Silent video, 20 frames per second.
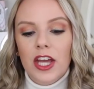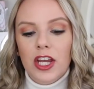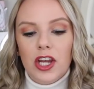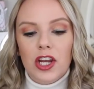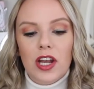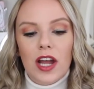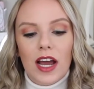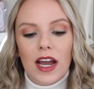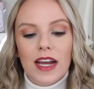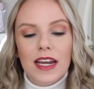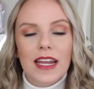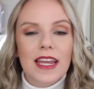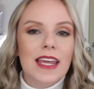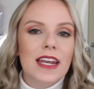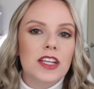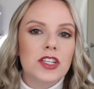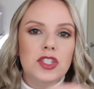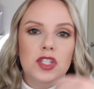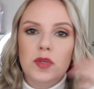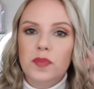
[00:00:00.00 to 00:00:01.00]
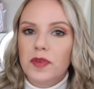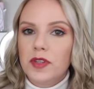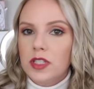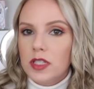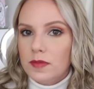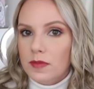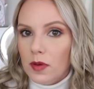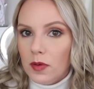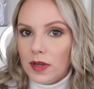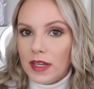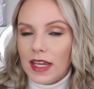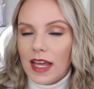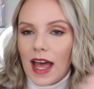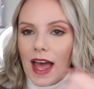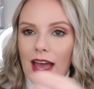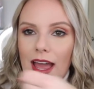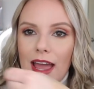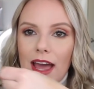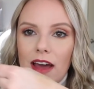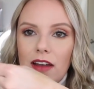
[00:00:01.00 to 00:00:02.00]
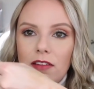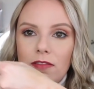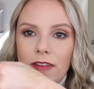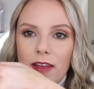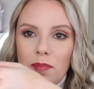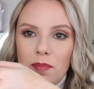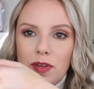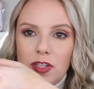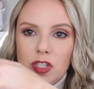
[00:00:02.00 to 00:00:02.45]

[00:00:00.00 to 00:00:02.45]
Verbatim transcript: You're not gonna get a super smoky eye out of it,